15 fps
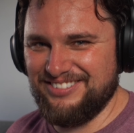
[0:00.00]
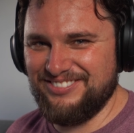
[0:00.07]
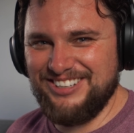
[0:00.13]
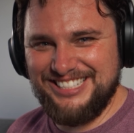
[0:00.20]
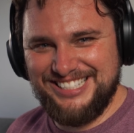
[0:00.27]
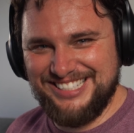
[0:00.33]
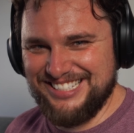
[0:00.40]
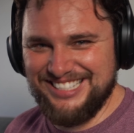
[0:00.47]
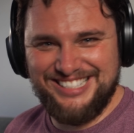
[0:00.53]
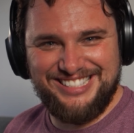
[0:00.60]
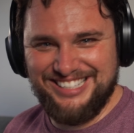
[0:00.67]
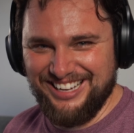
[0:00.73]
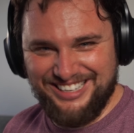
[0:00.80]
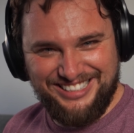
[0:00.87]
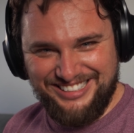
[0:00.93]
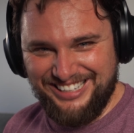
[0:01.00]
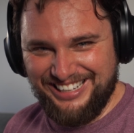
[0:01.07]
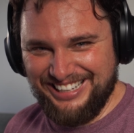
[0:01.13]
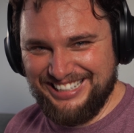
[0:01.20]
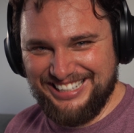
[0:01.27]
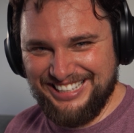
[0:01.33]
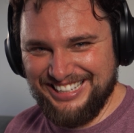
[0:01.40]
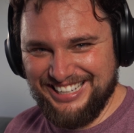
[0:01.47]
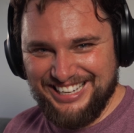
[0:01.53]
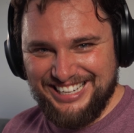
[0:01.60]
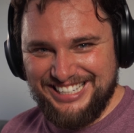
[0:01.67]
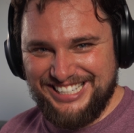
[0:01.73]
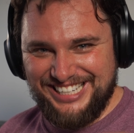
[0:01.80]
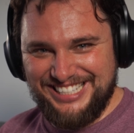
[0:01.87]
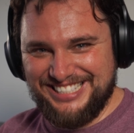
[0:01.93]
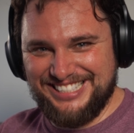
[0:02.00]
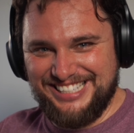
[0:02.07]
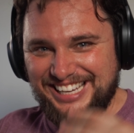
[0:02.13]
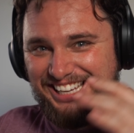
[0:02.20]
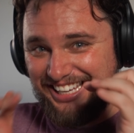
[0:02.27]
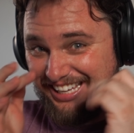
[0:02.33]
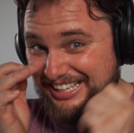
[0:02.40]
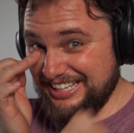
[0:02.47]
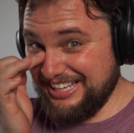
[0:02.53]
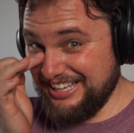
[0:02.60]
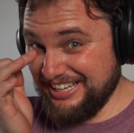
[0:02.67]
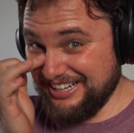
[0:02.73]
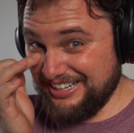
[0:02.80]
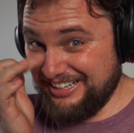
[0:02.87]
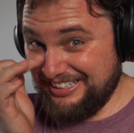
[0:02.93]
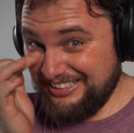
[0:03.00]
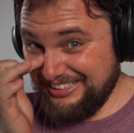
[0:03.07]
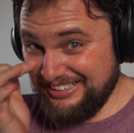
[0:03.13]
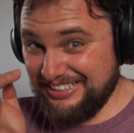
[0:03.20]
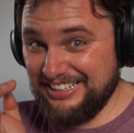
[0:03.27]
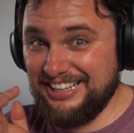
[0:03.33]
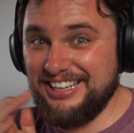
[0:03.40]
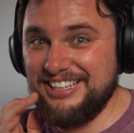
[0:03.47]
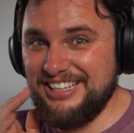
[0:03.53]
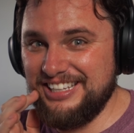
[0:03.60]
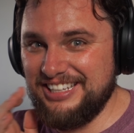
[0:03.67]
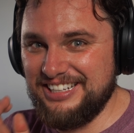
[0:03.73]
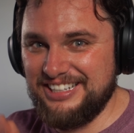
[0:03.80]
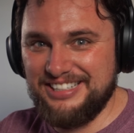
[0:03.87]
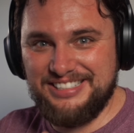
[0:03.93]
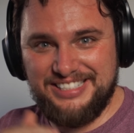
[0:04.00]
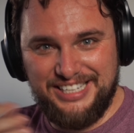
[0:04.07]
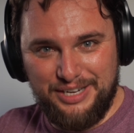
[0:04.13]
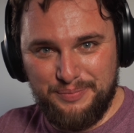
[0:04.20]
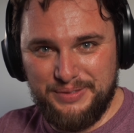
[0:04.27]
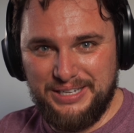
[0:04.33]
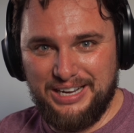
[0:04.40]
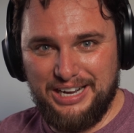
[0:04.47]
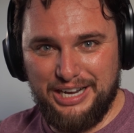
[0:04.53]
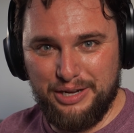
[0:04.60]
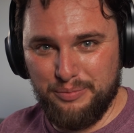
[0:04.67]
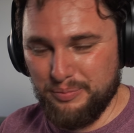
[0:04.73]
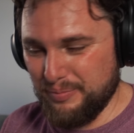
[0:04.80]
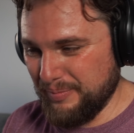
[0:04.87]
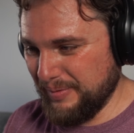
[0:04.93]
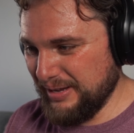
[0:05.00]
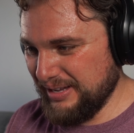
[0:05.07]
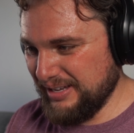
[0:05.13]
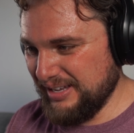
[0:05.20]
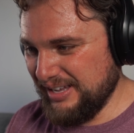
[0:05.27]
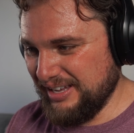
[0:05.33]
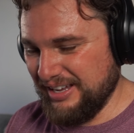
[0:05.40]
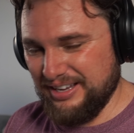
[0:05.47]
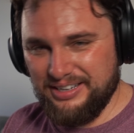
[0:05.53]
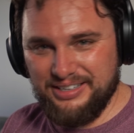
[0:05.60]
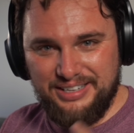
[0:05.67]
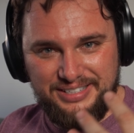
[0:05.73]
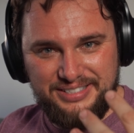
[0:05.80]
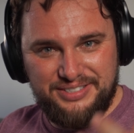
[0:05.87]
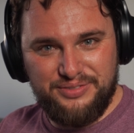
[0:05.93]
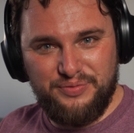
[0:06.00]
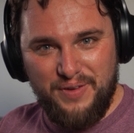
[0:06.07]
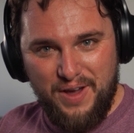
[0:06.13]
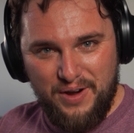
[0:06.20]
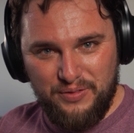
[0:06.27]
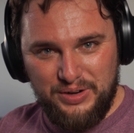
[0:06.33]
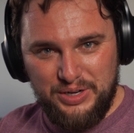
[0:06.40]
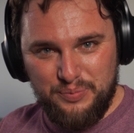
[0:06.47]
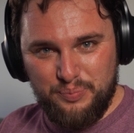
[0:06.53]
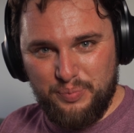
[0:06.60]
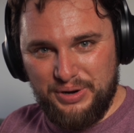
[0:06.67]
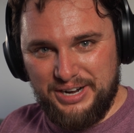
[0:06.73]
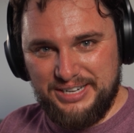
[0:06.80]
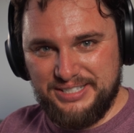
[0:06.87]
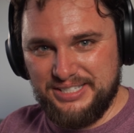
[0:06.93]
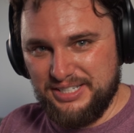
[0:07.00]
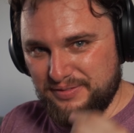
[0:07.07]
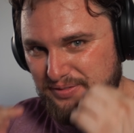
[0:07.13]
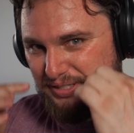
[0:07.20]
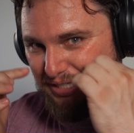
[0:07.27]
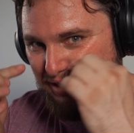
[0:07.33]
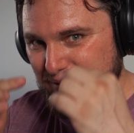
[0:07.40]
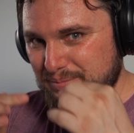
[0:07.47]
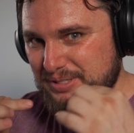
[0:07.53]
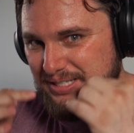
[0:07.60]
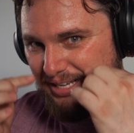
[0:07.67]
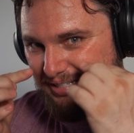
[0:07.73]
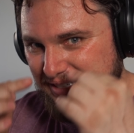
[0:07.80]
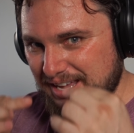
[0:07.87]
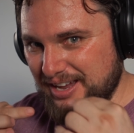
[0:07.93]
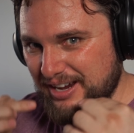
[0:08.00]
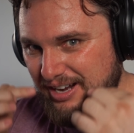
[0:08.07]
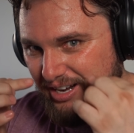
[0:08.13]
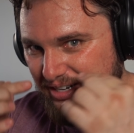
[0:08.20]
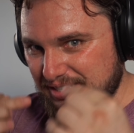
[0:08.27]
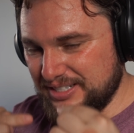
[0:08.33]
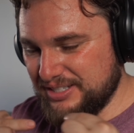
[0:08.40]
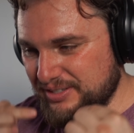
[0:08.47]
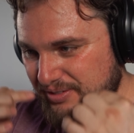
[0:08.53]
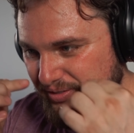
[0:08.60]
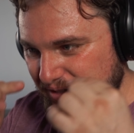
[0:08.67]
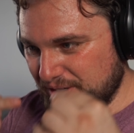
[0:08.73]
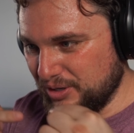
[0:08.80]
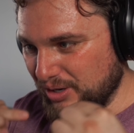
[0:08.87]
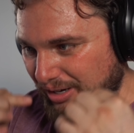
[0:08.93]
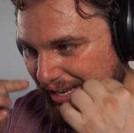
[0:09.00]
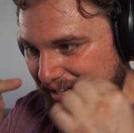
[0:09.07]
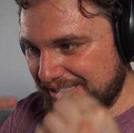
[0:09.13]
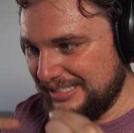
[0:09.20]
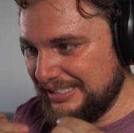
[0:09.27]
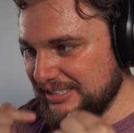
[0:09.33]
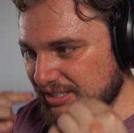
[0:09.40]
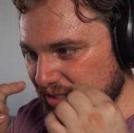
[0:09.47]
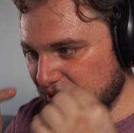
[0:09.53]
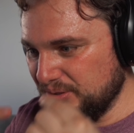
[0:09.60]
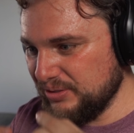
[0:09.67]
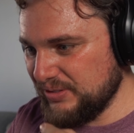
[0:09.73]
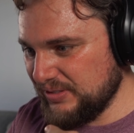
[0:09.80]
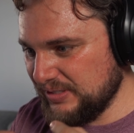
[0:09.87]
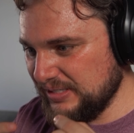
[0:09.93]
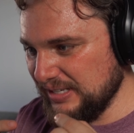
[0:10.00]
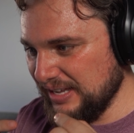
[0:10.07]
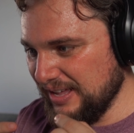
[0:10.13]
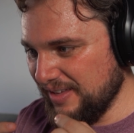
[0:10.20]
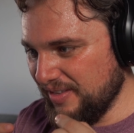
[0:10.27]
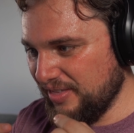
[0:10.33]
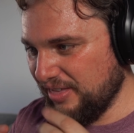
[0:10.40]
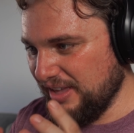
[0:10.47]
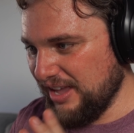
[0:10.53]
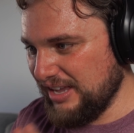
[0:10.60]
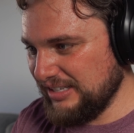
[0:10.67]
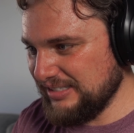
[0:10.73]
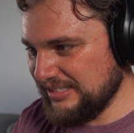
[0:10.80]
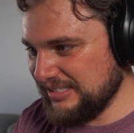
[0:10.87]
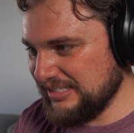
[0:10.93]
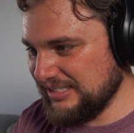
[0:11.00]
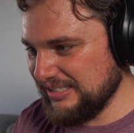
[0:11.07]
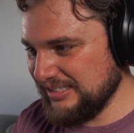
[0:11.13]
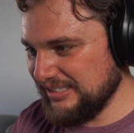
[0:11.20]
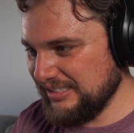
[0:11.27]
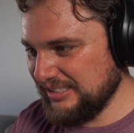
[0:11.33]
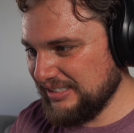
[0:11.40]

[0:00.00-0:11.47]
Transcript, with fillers: What's this technique? She's singing here and here at the same time. It's very impressive. Seems that air is circulating those things.